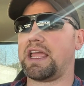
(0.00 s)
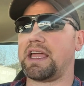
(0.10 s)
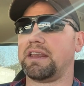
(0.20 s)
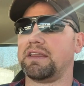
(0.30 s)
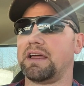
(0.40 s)

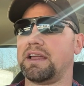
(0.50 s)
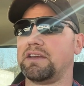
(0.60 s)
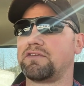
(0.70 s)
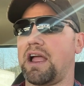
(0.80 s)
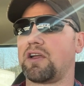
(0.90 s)
and
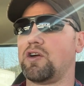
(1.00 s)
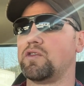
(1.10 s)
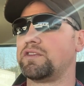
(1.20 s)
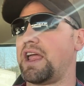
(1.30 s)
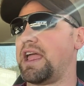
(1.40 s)
track
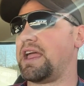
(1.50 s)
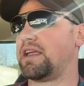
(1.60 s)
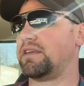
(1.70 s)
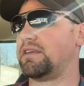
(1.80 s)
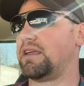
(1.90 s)
hoes
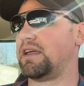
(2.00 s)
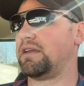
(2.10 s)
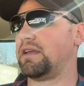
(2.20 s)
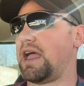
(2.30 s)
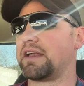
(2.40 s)
and
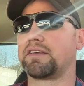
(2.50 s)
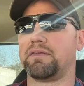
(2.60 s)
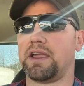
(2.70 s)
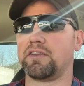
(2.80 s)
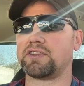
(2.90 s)

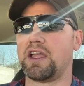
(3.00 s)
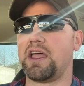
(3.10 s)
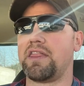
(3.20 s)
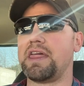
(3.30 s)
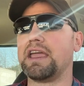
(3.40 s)
excavators.
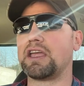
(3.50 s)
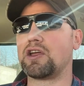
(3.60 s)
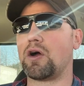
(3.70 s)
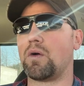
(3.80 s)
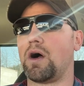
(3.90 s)
They can
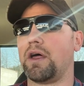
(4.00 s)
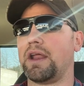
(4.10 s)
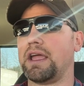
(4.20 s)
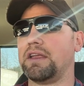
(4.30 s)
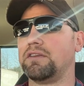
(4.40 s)
go on
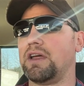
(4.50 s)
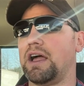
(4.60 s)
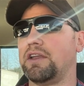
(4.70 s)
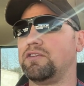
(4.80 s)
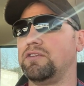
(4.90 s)
a
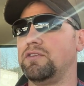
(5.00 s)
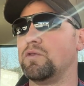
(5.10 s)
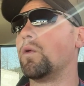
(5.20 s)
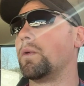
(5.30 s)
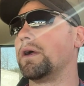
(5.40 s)

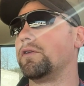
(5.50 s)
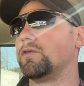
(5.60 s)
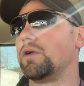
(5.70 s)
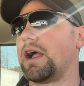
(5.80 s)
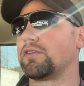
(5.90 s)
dual wheel,
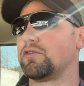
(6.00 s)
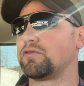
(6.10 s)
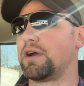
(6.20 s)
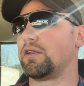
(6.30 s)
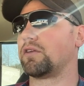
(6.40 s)
dual axle
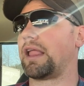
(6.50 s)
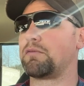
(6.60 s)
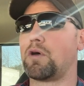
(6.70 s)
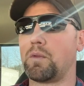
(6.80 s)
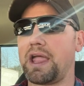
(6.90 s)
trailer
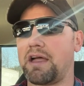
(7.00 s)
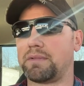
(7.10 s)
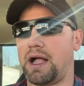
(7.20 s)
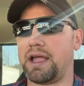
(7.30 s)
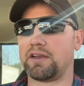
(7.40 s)
like what we have
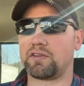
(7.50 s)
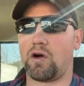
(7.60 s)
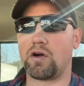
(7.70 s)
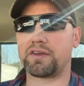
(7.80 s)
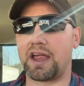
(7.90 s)
behind us.
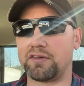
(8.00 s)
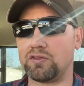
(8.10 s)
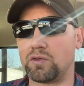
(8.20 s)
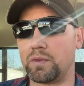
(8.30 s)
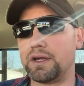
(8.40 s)
Ours has
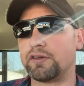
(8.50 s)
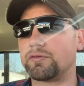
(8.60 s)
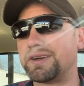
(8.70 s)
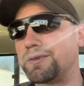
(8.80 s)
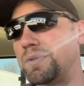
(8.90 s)
dual wheels.
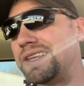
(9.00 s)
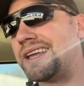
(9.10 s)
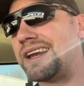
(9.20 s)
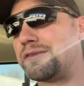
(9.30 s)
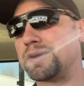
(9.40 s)
The reason we
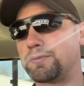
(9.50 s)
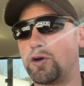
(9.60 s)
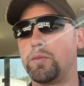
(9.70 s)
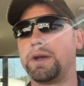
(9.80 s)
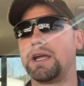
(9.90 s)
did it is because
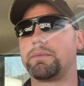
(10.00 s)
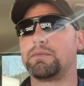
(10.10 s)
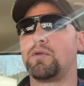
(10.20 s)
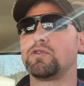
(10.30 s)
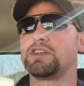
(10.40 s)
we're opening up a
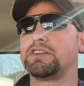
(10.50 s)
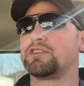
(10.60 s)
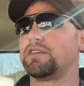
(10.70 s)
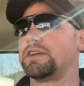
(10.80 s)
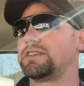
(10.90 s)
mulching
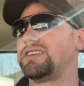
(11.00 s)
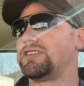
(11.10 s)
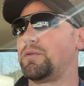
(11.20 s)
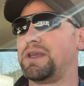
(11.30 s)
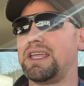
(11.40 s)
service, and
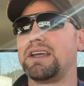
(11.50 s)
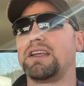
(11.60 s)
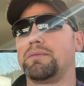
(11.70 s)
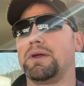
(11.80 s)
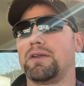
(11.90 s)
so we needed
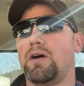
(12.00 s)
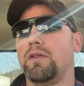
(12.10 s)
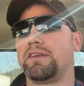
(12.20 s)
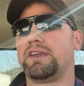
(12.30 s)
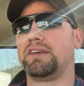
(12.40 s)
it to be able to
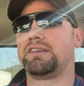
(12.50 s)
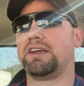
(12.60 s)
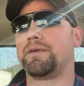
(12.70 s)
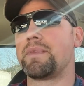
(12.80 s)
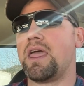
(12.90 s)
haul the skid
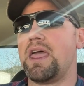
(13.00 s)
steer,